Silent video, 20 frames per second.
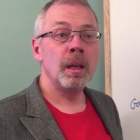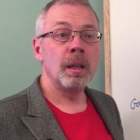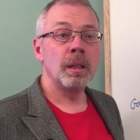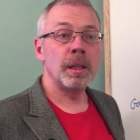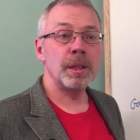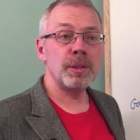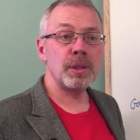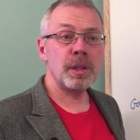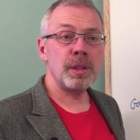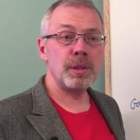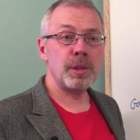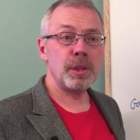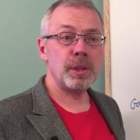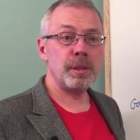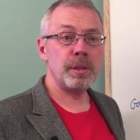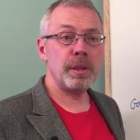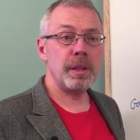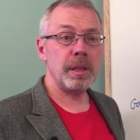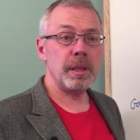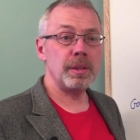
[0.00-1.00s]
Let's
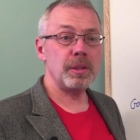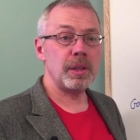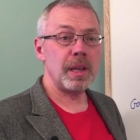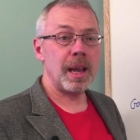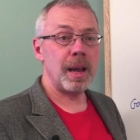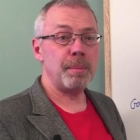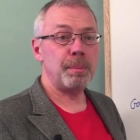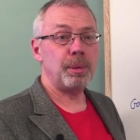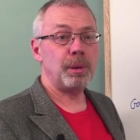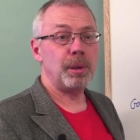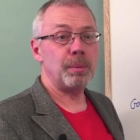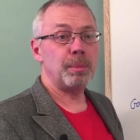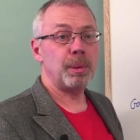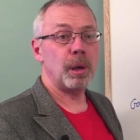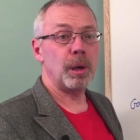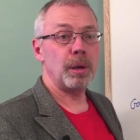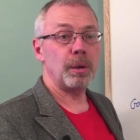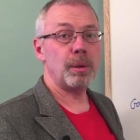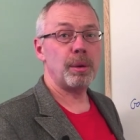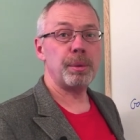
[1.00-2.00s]
consider the example in
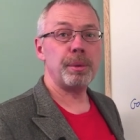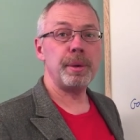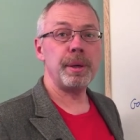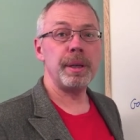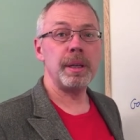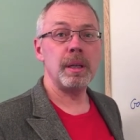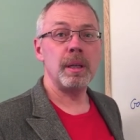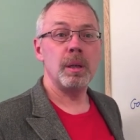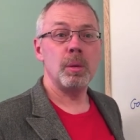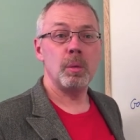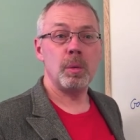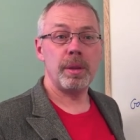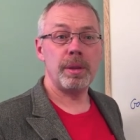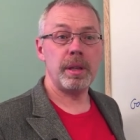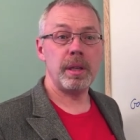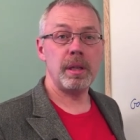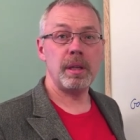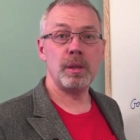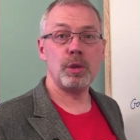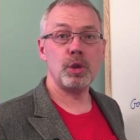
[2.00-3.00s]
part three with
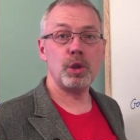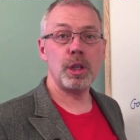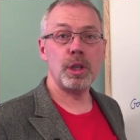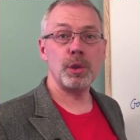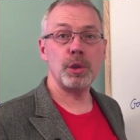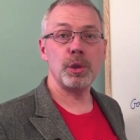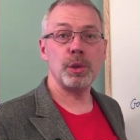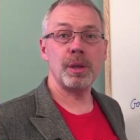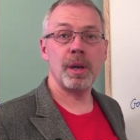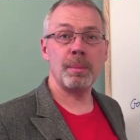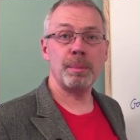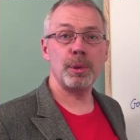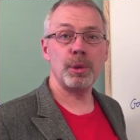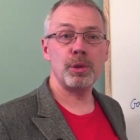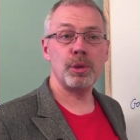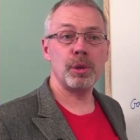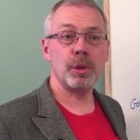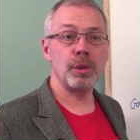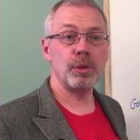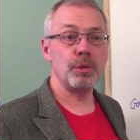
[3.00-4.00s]
heat exchanger
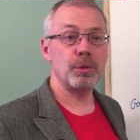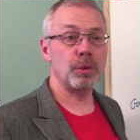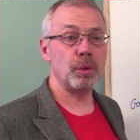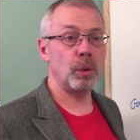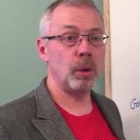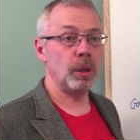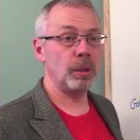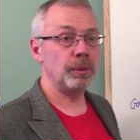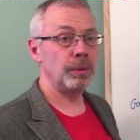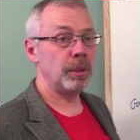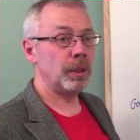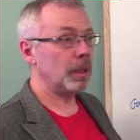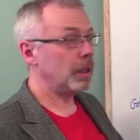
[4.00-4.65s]
temperature control,